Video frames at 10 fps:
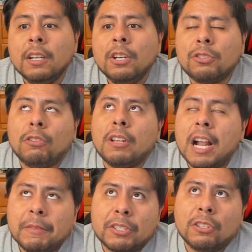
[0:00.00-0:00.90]
So a lot
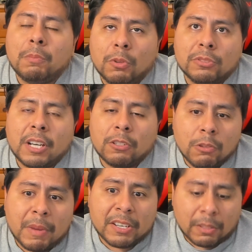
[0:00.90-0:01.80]
of it's going to boil down to who
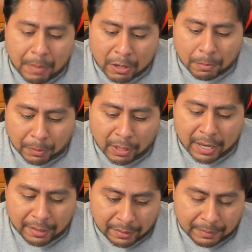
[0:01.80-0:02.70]
makes the better
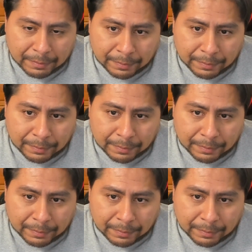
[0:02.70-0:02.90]
plays.